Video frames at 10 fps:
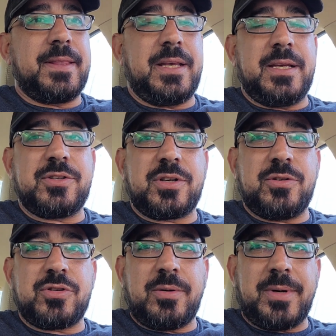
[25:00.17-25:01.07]
engine
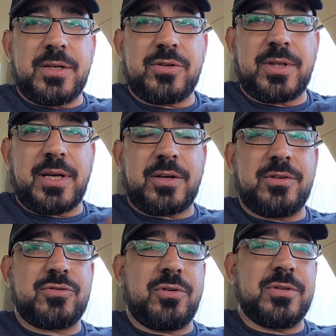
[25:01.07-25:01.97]
control module that
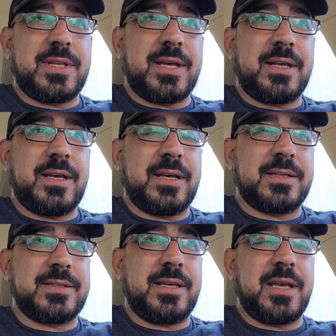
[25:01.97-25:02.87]
controls that
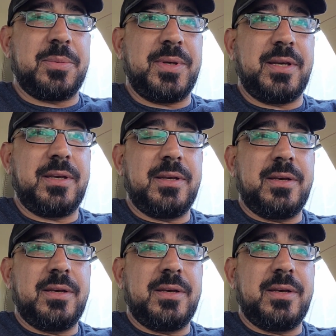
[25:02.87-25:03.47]
CKP.